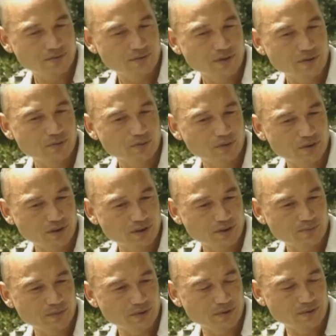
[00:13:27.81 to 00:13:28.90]
Nikolai
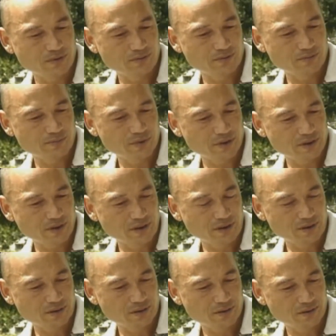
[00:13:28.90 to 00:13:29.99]
Jumagaliev was
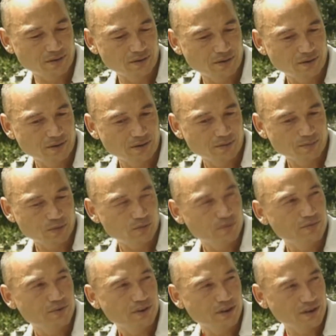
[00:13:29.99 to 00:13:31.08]
detained,
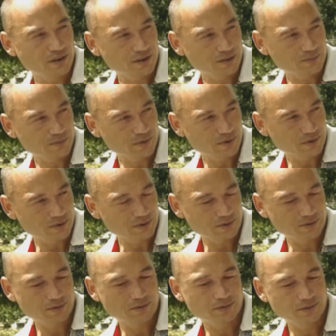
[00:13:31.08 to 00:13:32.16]
symbolically, with a piece of
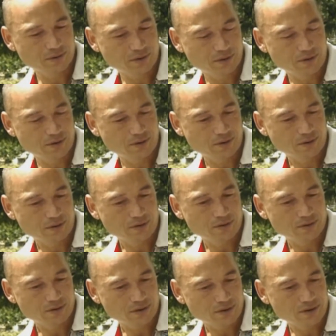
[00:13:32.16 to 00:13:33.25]
human meat in his hand.
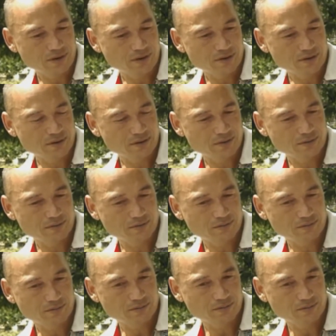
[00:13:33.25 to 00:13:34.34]
The
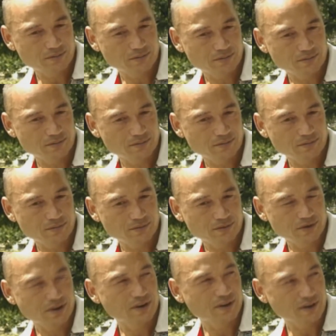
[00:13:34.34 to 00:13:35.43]
circumstances are as
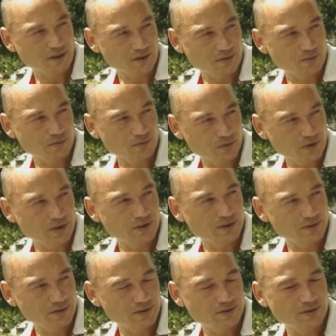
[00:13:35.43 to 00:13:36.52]
follows. He was
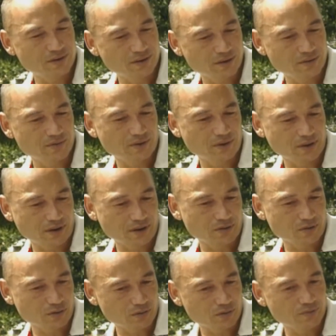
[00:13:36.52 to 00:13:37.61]
drinking with his buddies
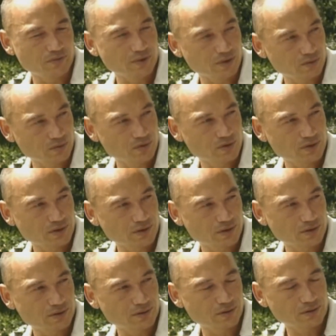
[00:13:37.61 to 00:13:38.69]
and promiscuous
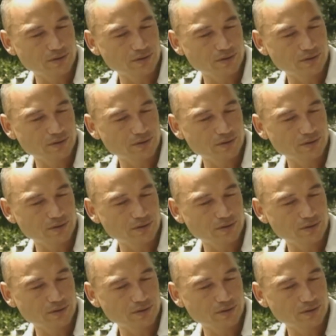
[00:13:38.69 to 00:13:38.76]
women.